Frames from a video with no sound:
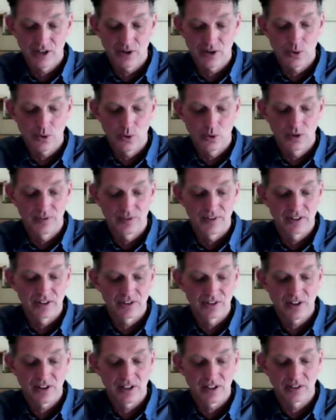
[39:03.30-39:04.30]
all of
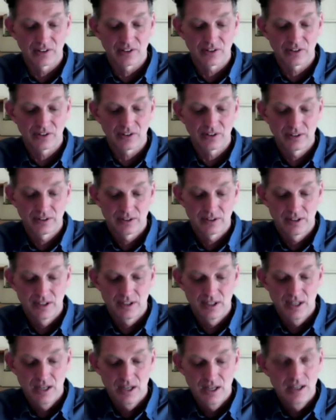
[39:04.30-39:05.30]
these things.
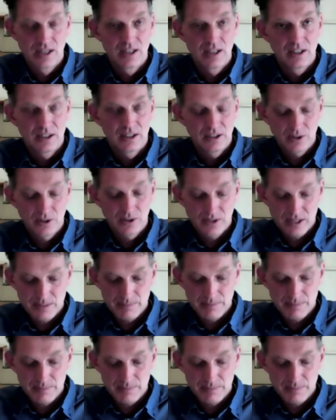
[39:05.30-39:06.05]
Looking